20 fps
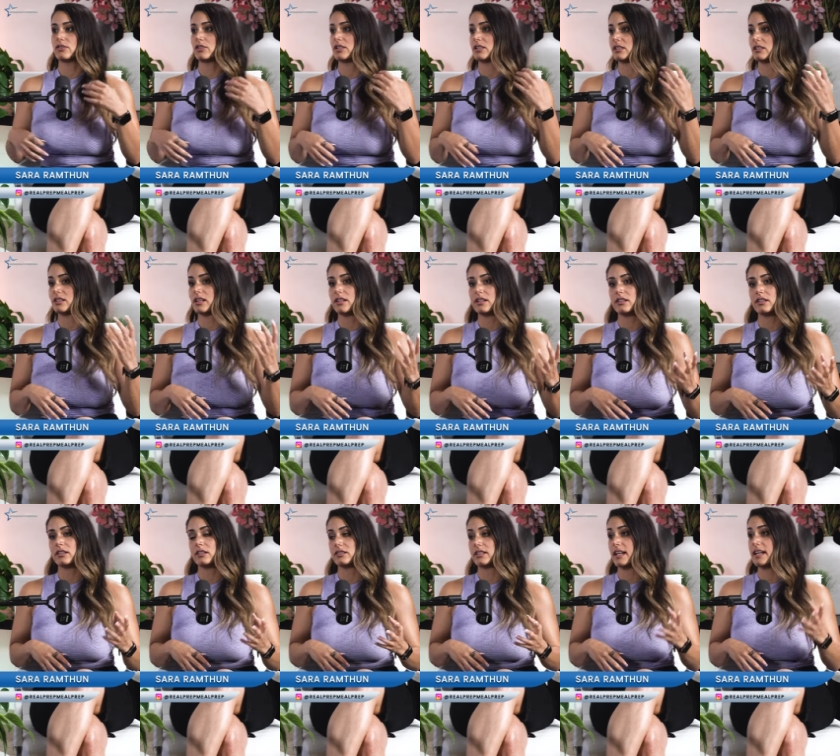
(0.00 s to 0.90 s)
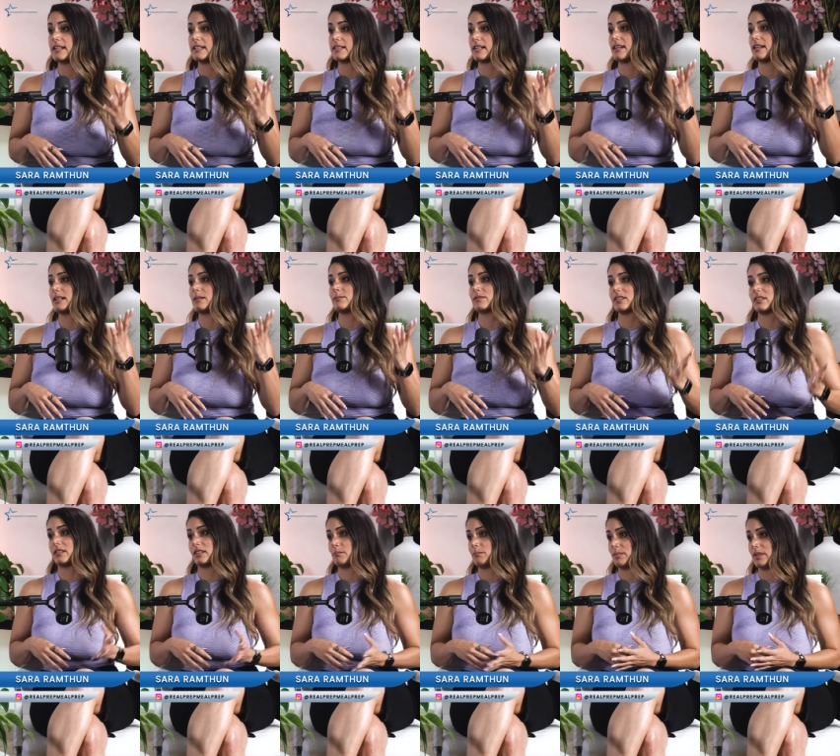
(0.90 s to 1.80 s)
She's another 10 times
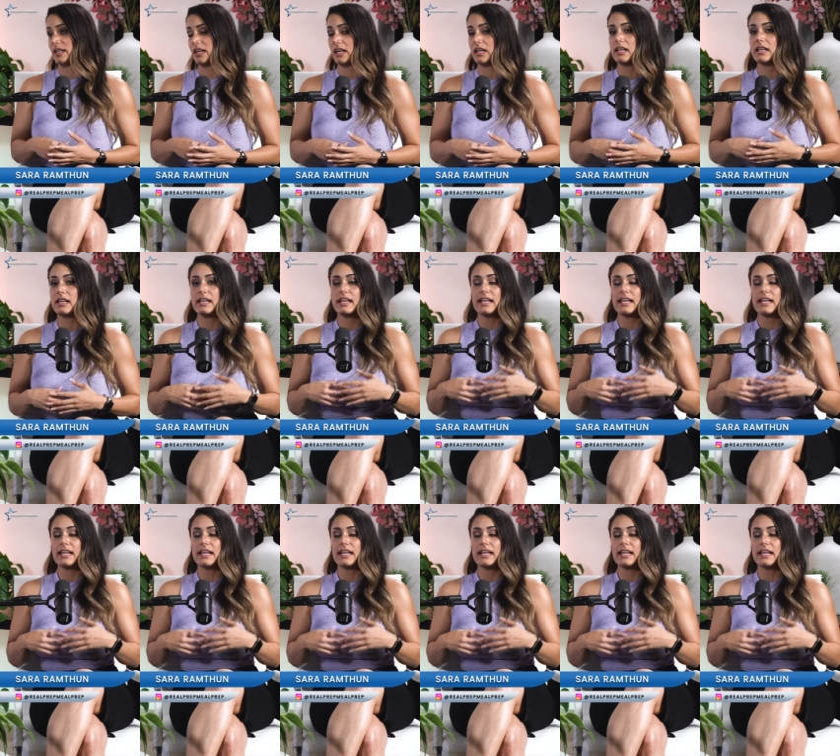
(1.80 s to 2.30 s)
Olympia.